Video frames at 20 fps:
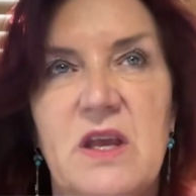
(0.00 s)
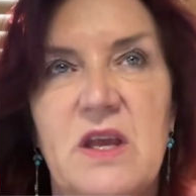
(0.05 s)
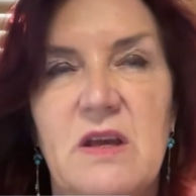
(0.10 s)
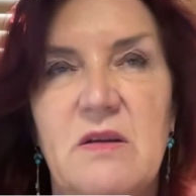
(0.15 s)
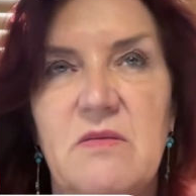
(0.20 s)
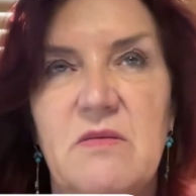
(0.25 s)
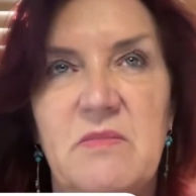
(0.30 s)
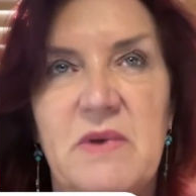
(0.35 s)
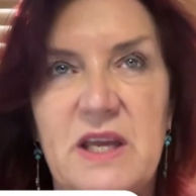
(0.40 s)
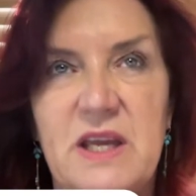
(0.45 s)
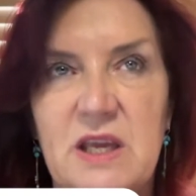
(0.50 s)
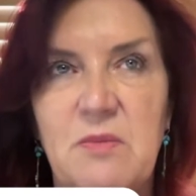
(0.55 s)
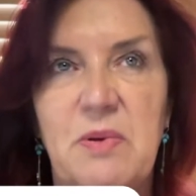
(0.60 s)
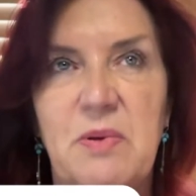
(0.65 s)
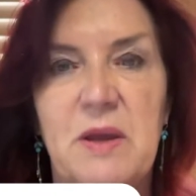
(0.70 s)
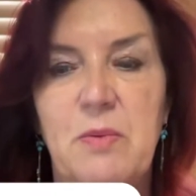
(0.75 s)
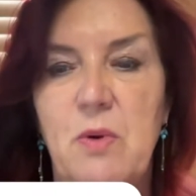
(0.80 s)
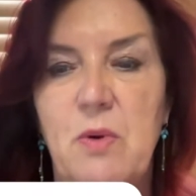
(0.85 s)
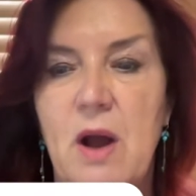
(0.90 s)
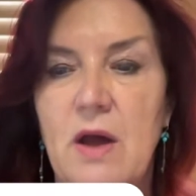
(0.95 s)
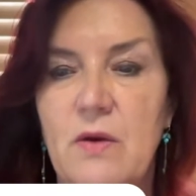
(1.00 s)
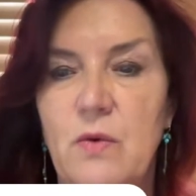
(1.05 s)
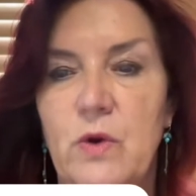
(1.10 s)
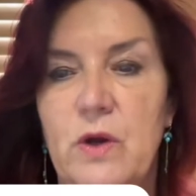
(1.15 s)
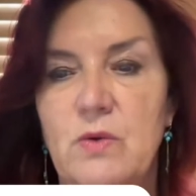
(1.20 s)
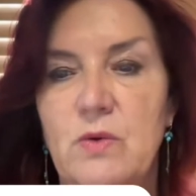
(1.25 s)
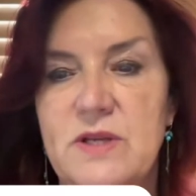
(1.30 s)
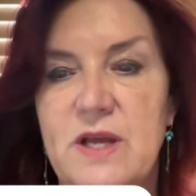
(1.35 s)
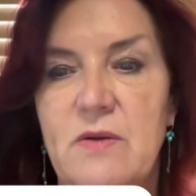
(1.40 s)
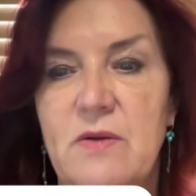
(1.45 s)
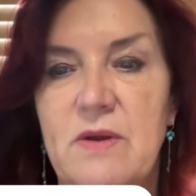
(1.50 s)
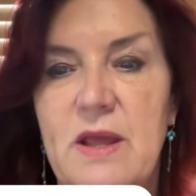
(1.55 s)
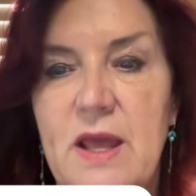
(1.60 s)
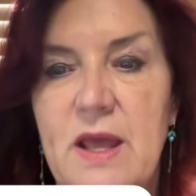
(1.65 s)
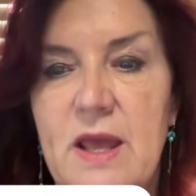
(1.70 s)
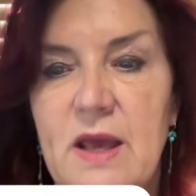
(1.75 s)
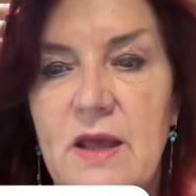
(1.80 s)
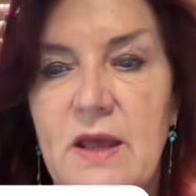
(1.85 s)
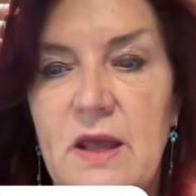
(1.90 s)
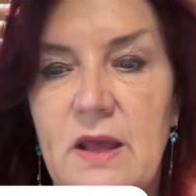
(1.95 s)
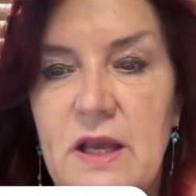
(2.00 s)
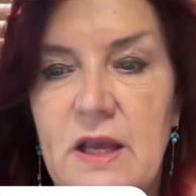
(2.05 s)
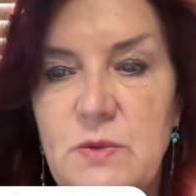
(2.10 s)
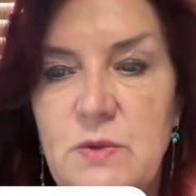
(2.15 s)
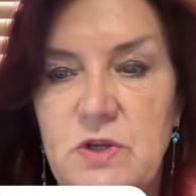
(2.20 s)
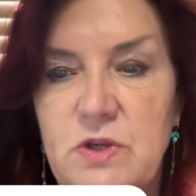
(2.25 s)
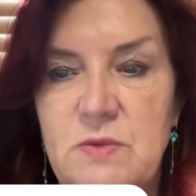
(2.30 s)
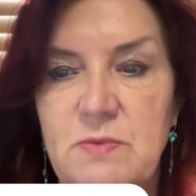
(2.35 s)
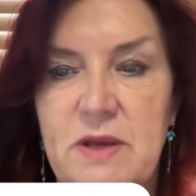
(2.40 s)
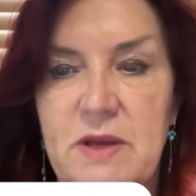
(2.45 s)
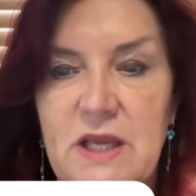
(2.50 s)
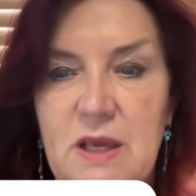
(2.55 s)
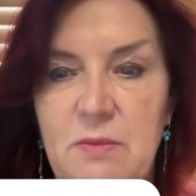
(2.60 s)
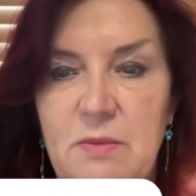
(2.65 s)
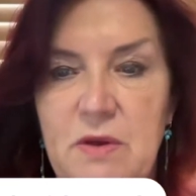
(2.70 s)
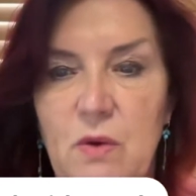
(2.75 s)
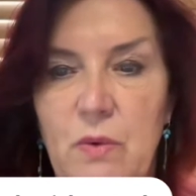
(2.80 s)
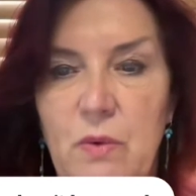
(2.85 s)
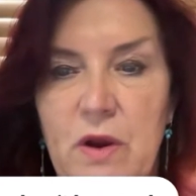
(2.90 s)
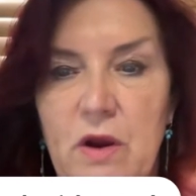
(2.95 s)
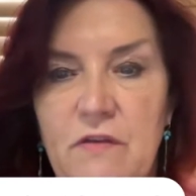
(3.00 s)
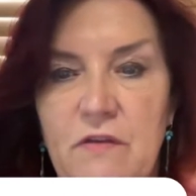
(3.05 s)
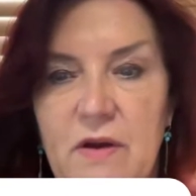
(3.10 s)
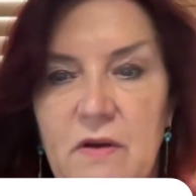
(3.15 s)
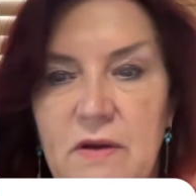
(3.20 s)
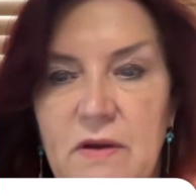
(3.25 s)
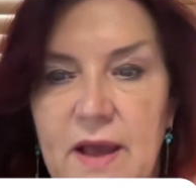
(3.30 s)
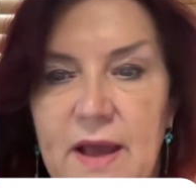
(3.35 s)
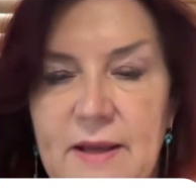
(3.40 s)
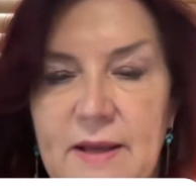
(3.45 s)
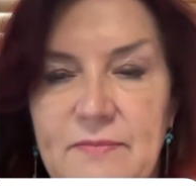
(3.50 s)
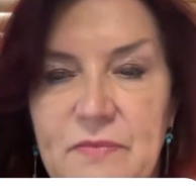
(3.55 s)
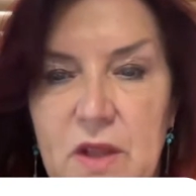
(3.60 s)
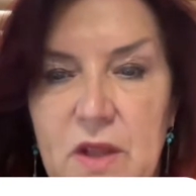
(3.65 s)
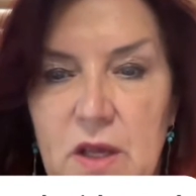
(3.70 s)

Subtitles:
making people unwell down here is what she's making me aware of, okay?